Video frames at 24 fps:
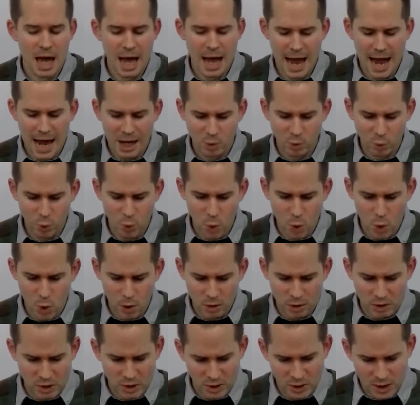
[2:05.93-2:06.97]
and
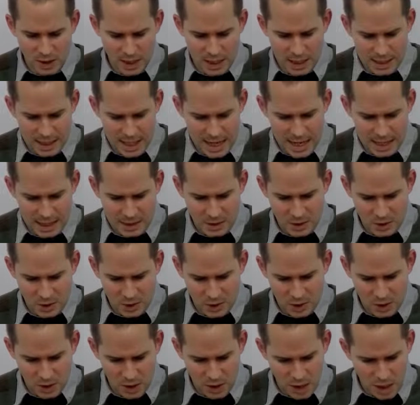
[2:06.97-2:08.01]
walks in
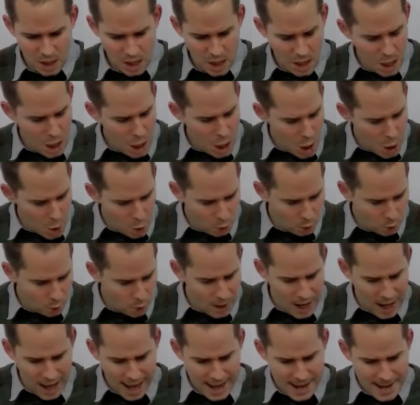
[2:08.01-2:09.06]
his own
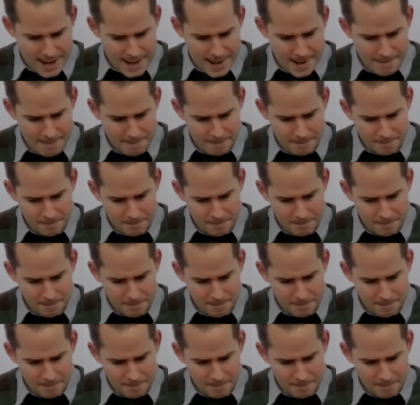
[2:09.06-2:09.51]
way.